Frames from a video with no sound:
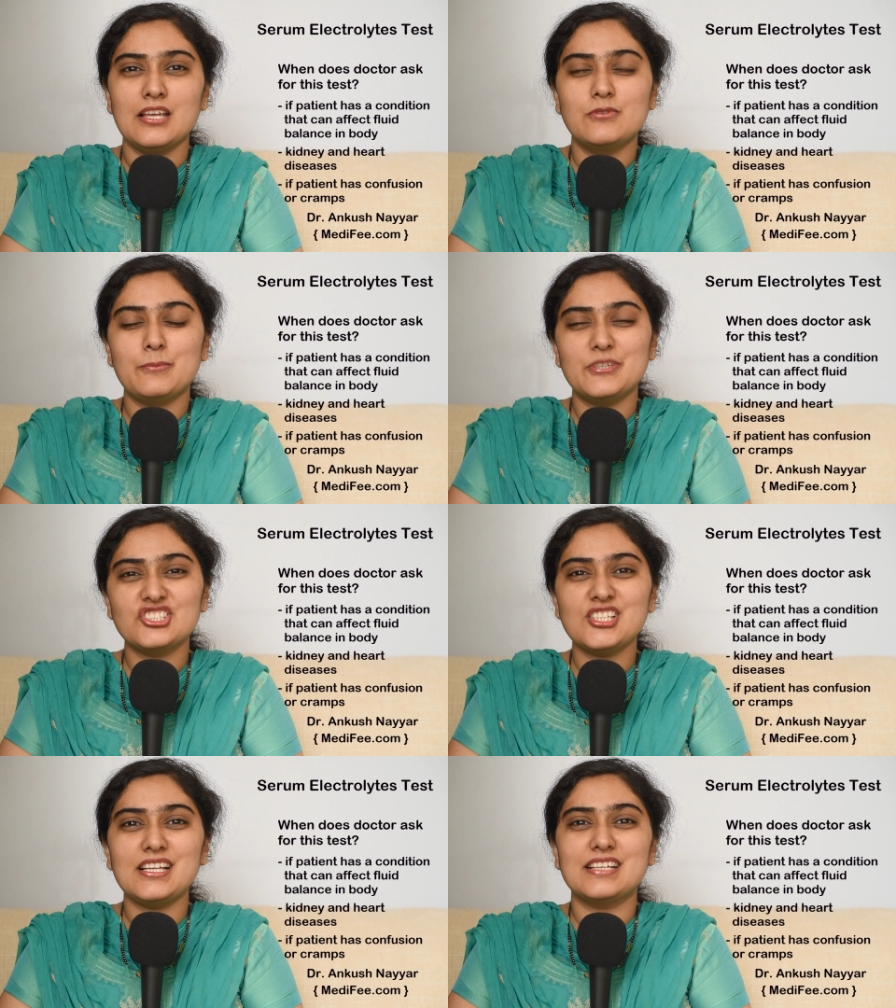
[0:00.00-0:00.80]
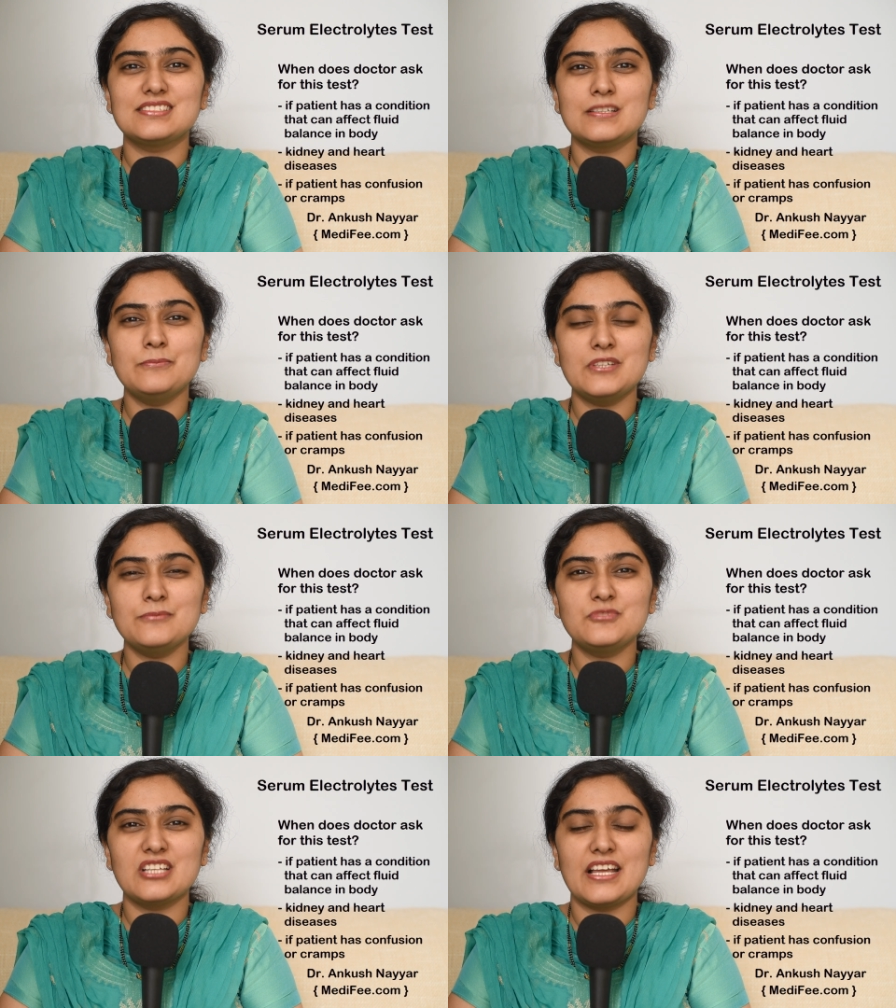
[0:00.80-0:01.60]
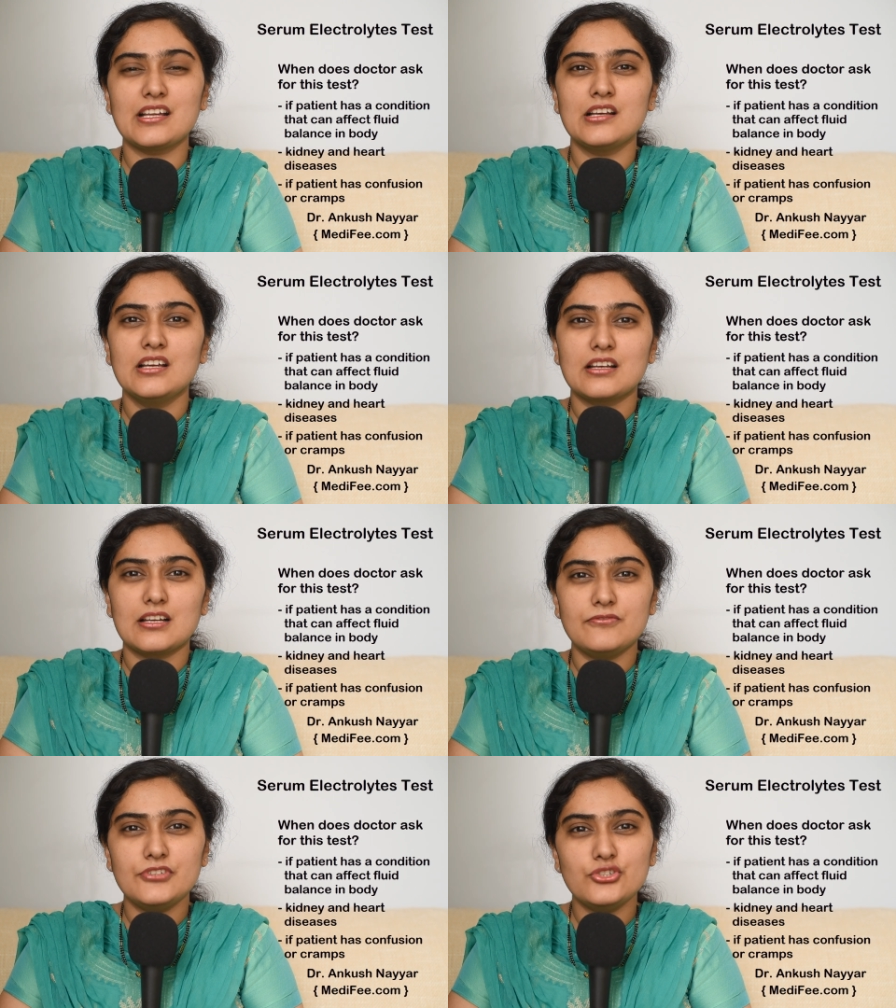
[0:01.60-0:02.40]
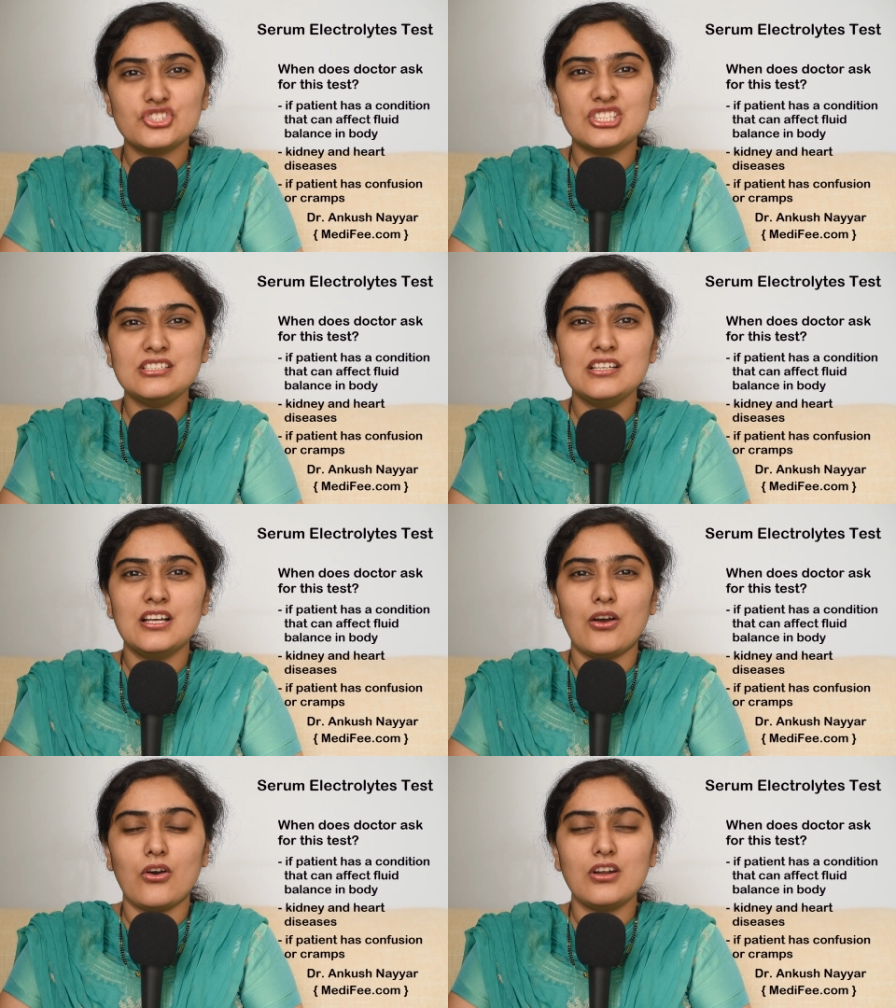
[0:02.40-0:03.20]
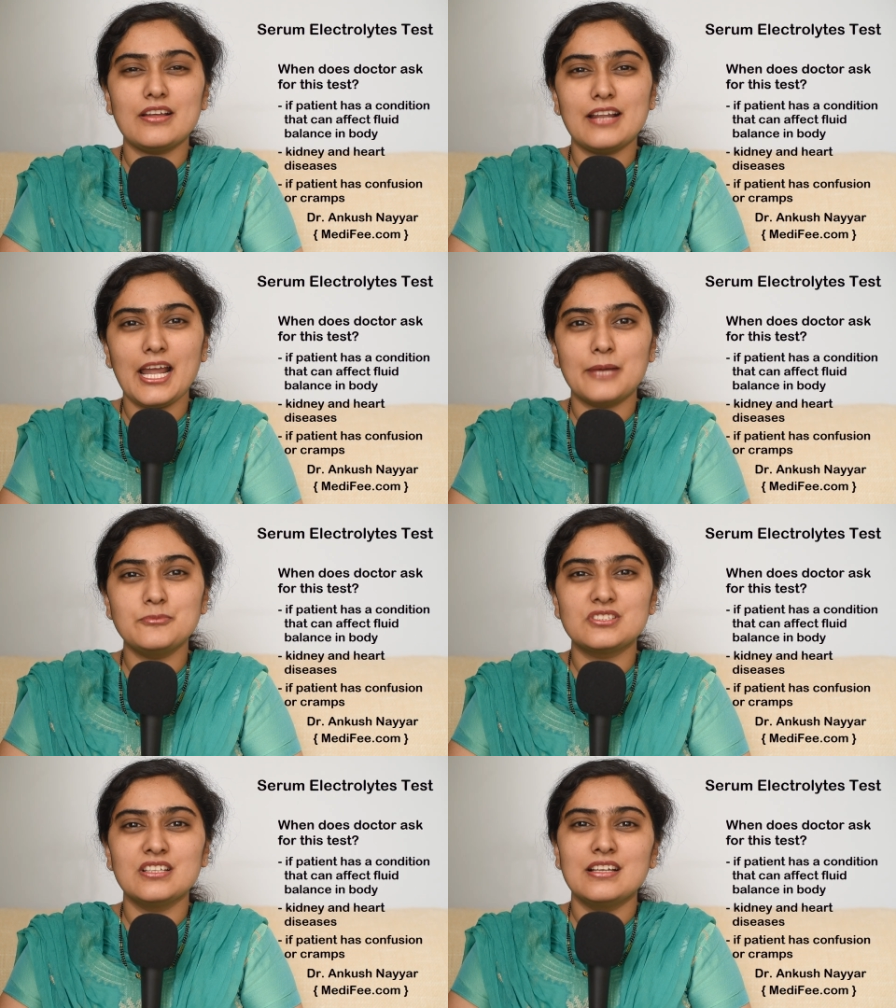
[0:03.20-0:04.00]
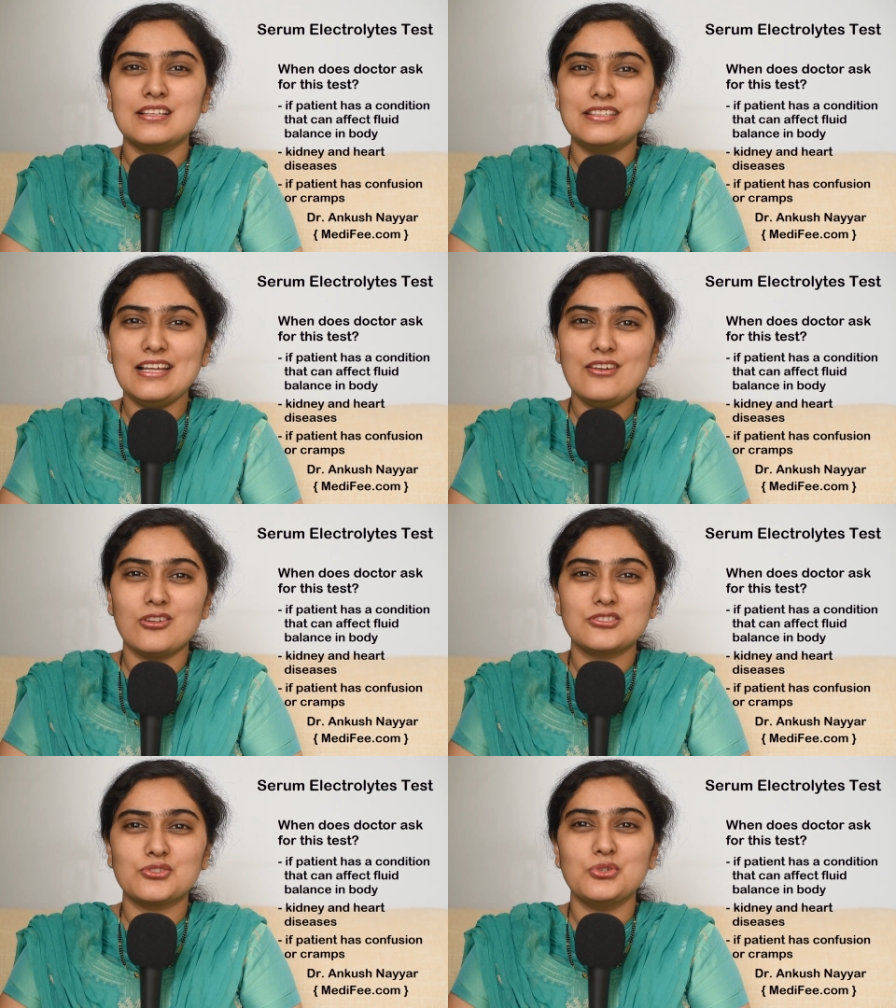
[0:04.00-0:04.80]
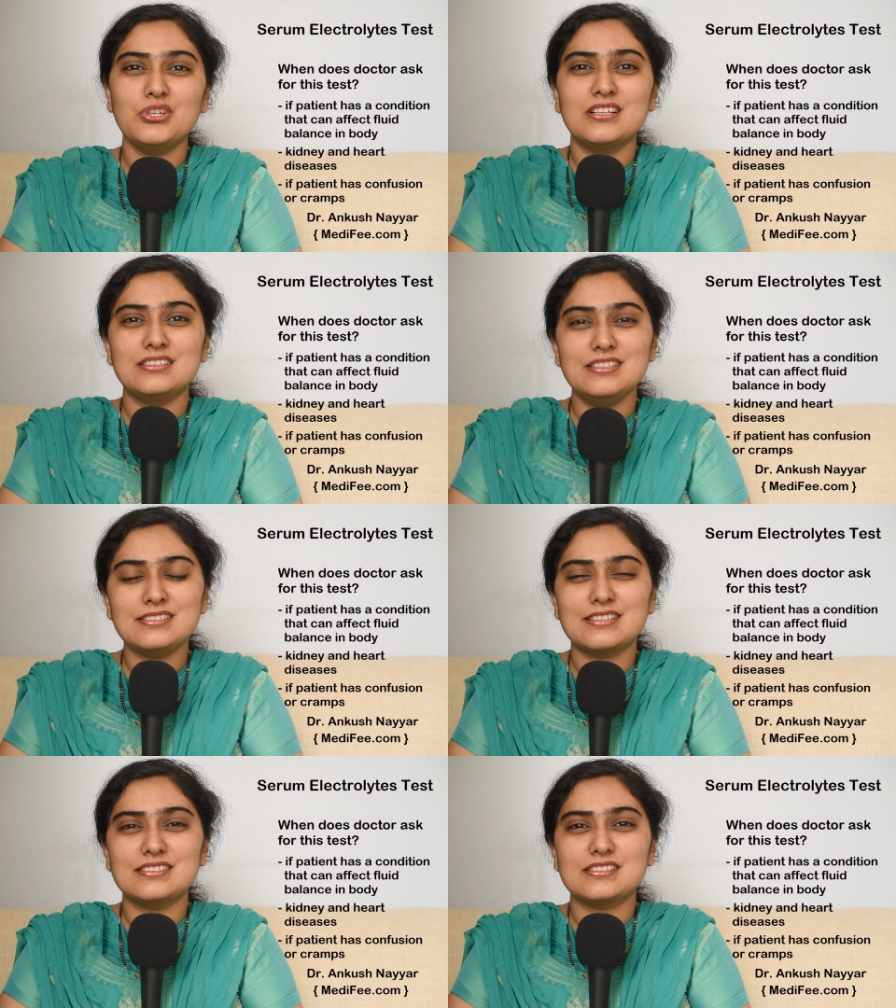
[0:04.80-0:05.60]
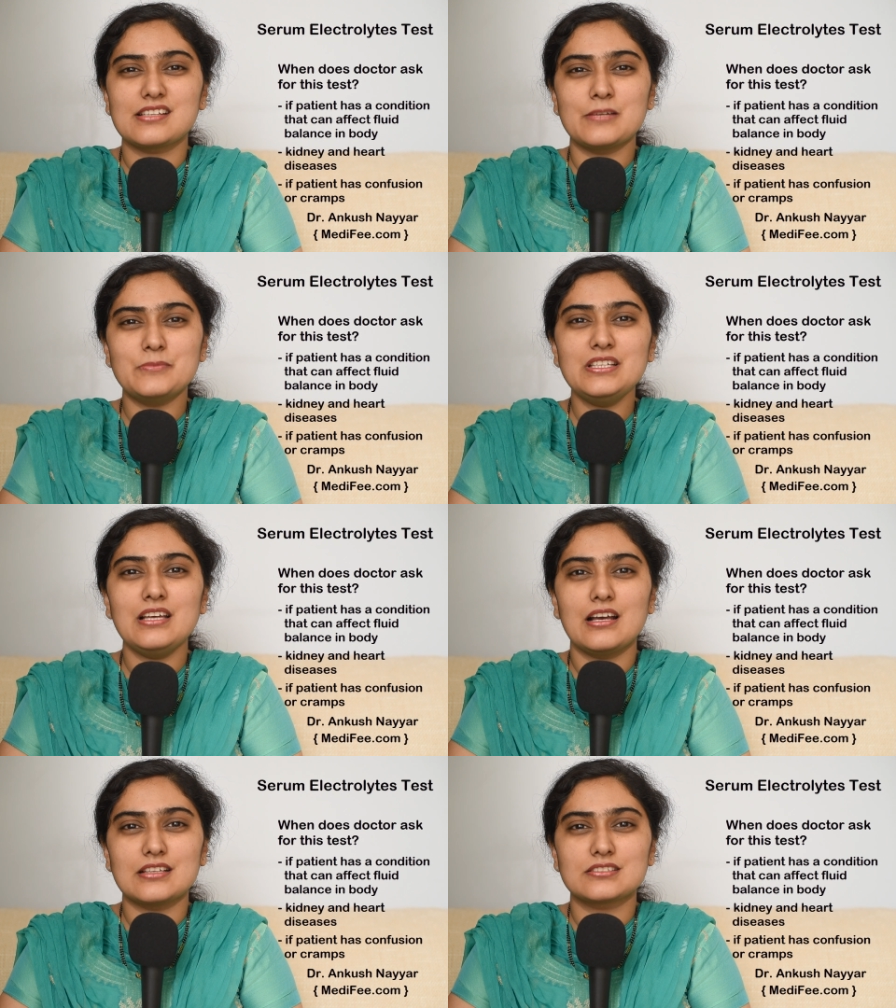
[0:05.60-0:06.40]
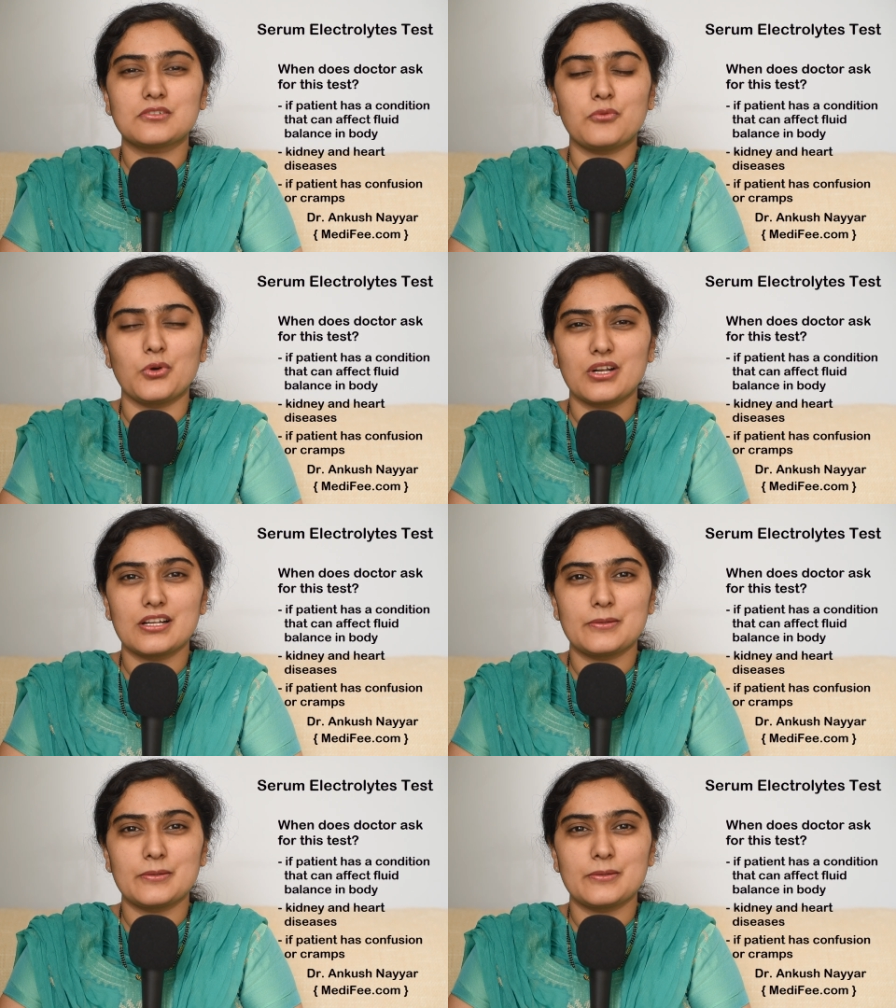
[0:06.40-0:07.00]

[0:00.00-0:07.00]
If the patient has symptoms like confusion or cramps, then also this test can be asked for.